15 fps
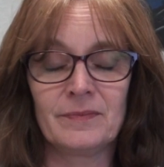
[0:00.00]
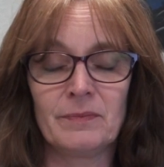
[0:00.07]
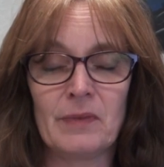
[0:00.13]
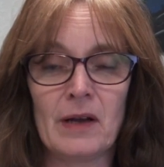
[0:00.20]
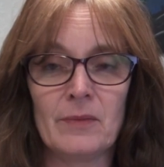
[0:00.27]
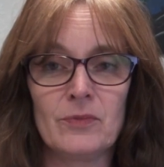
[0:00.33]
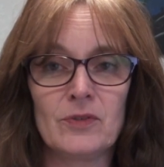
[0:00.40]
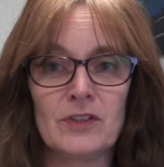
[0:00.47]

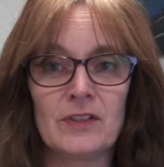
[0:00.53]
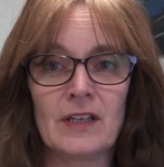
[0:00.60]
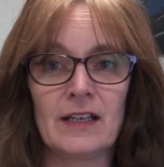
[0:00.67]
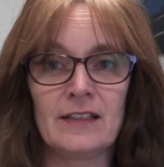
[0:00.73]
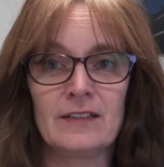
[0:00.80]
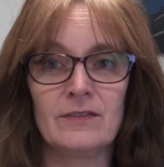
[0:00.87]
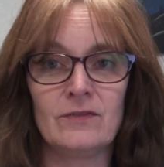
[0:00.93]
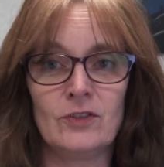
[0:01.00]
Bob was
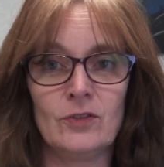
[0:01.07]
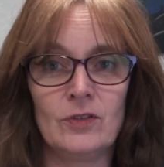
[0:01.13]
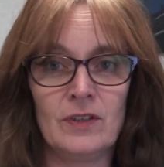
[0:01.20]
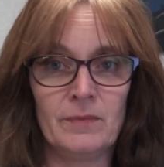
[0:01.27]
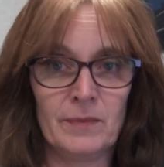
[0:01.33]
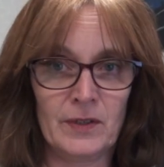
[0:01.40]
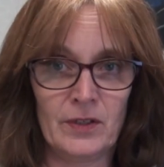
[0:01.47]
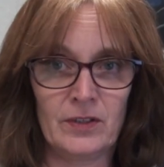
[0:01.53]
active
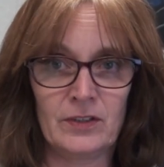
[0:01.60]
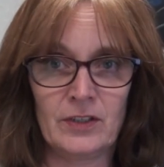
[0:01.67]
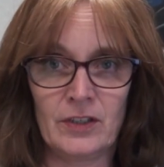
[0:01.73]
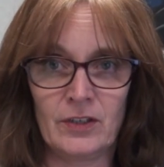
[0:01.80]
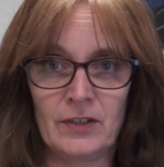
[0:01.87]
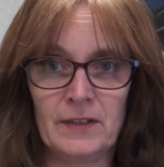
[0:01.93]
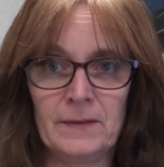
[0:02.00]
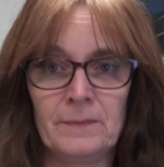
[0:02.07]
duty
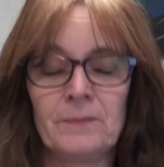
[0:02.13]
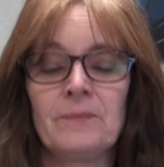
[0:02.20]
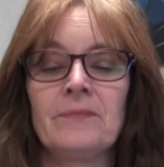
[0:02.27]
military,